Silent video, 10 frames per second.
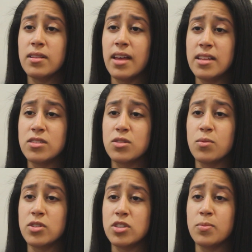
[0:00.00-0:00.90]
lens through
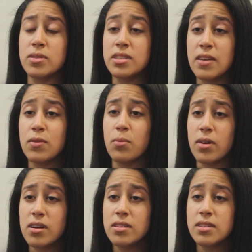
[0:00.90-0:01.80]
which to perceive the
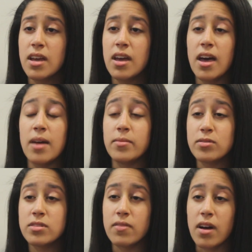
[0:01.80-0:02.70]
world. And most
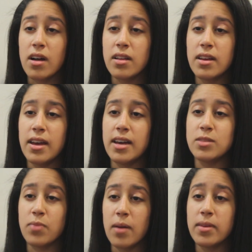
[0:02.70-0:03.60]
of all, it has
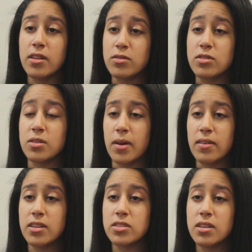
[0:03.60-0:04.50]
brought me closer to my
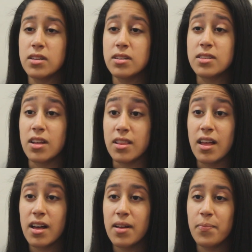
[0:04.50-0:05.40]
religion, to
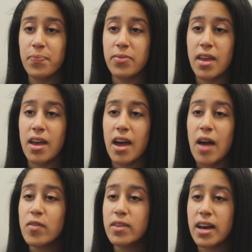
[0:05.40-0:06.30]
Allah.
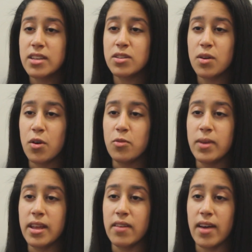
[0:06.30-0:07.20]
Everyone has their own
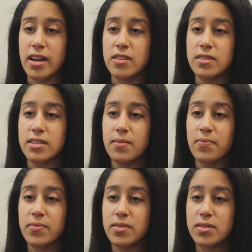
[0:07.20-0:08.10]
meaning of activism.
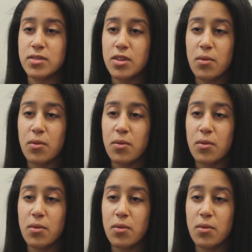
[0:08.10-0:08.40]
So